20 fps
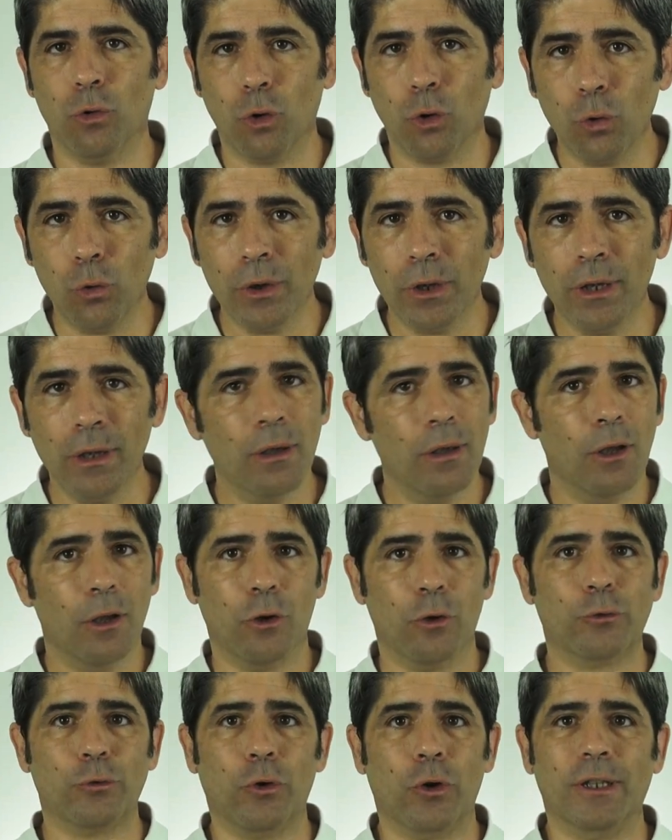But
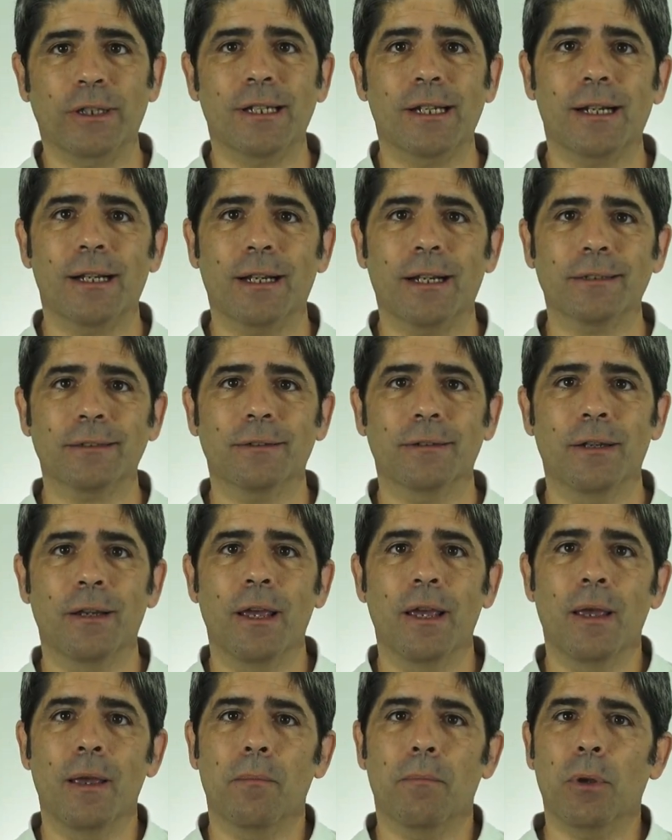replacing them involves a
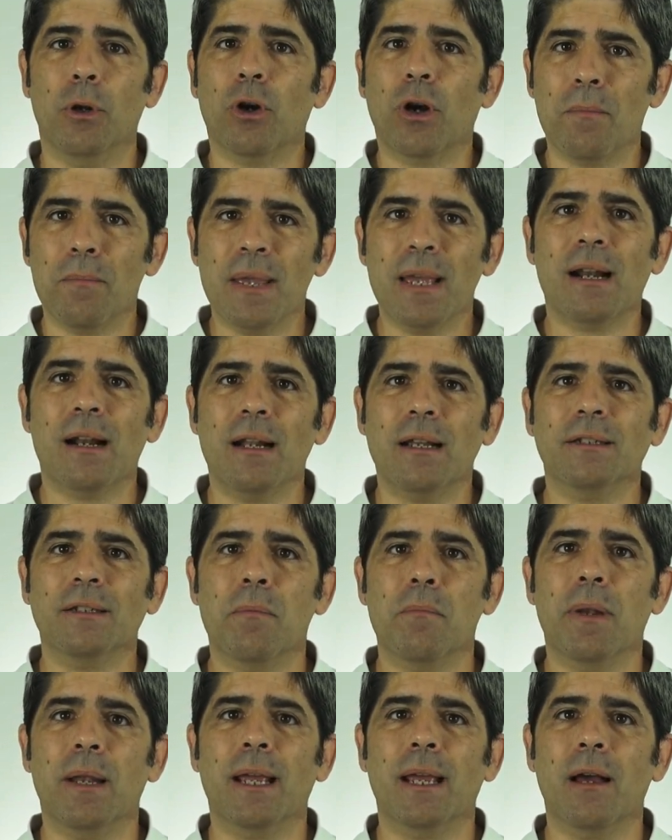very large and
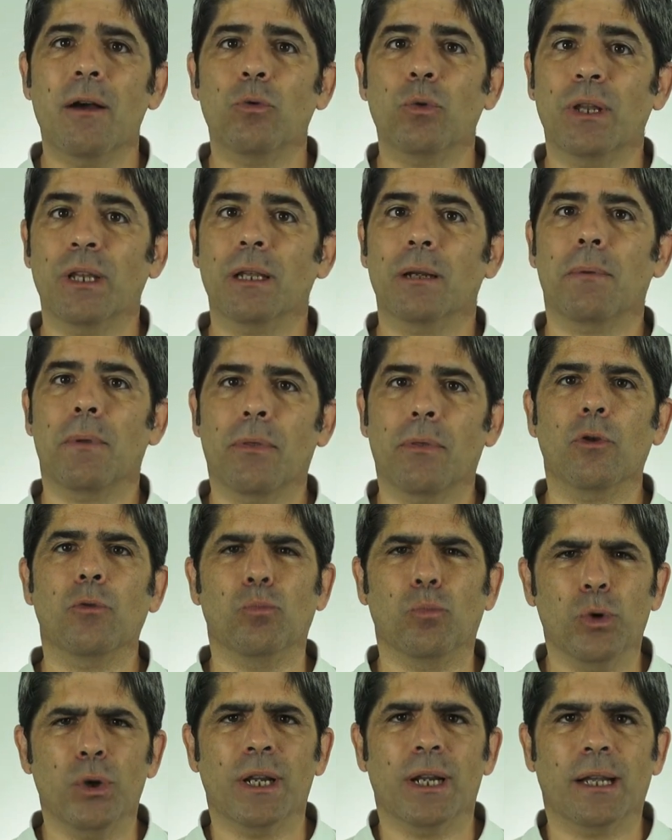difficult operation.
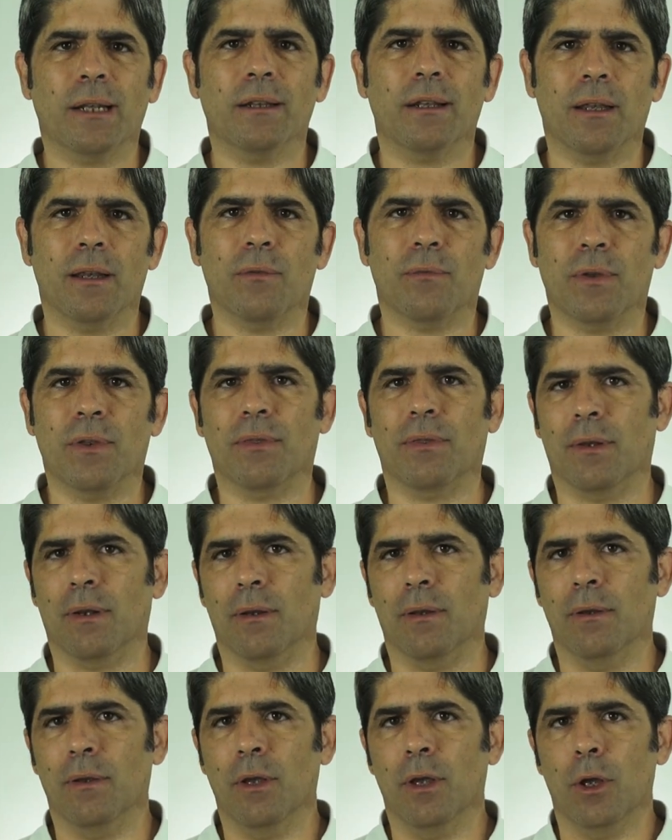
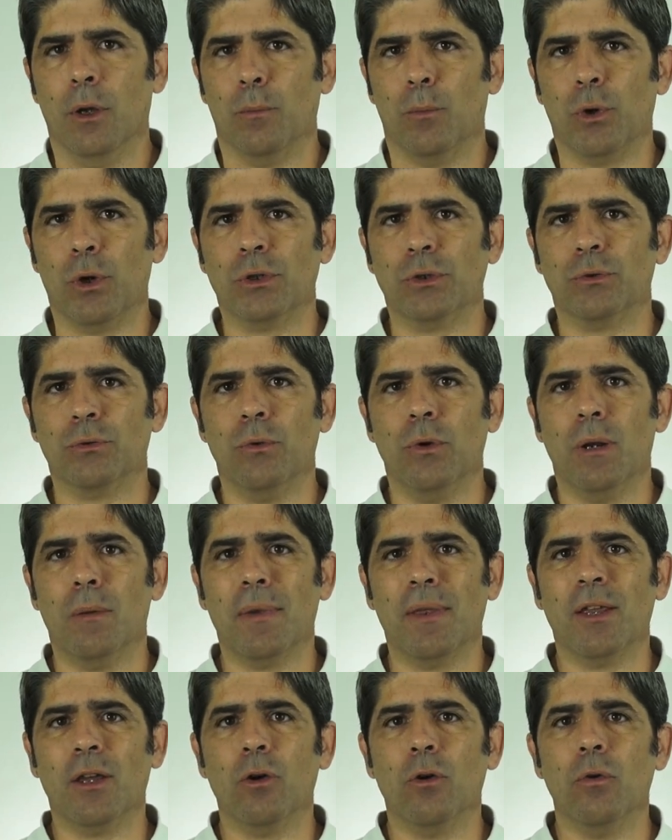That is why the doctor
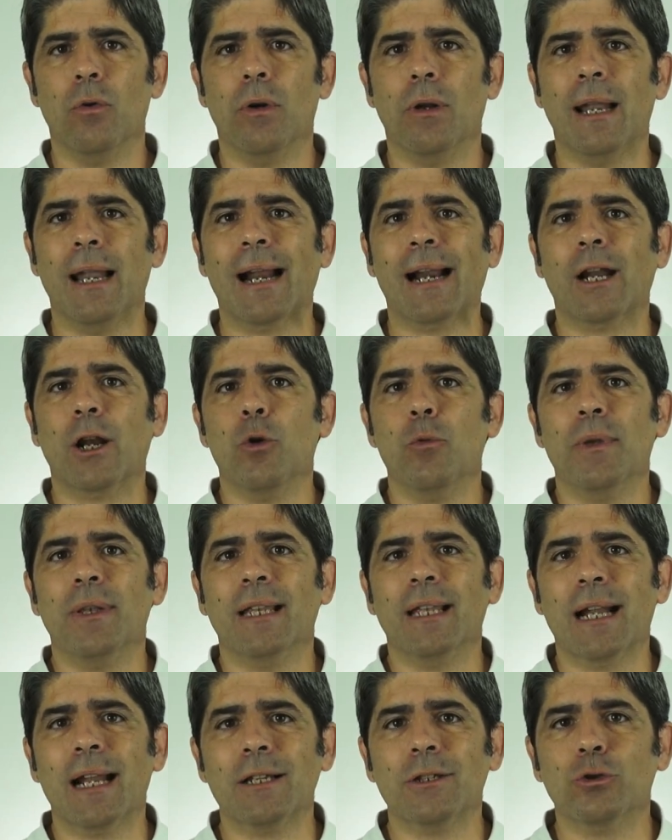will only
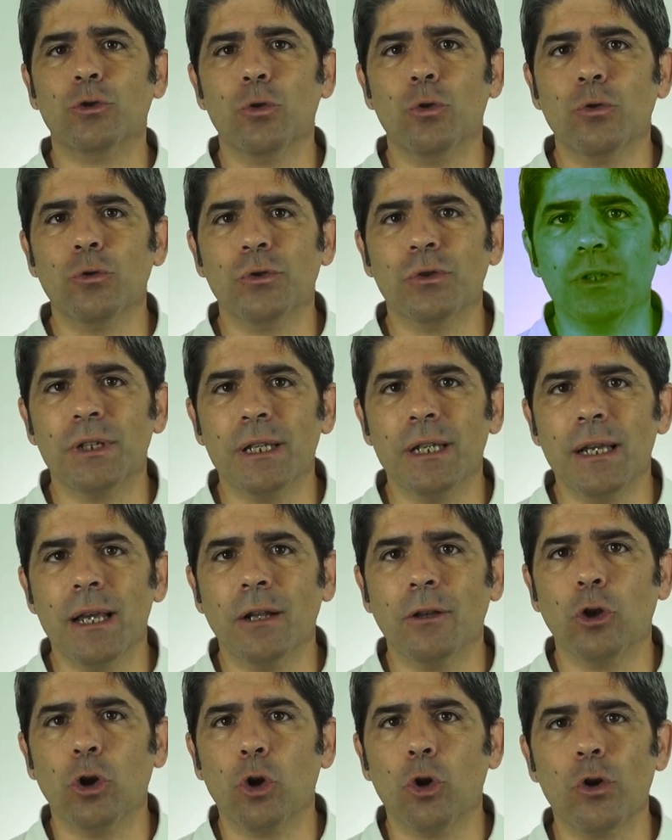recommend it if the pain is
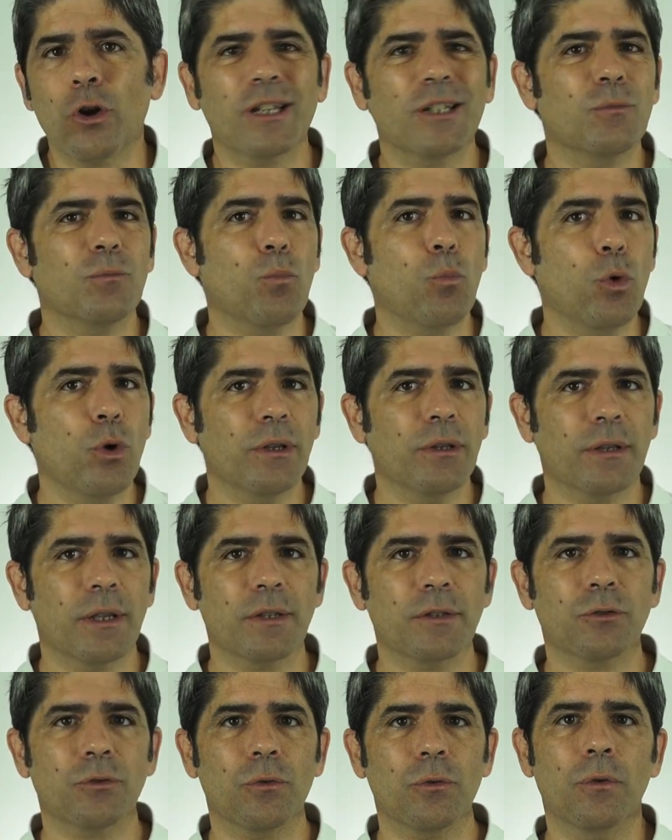very severe
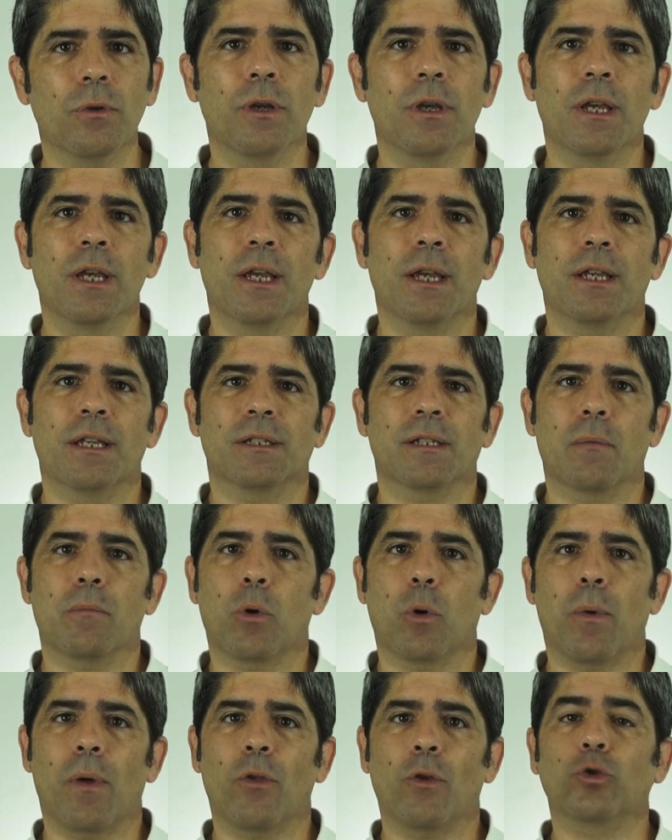and everything else
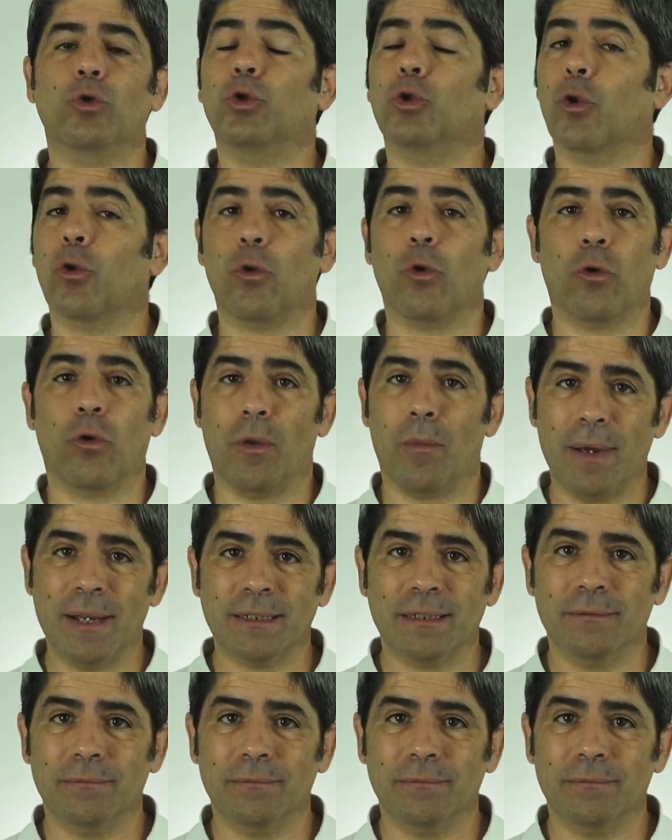has been tried.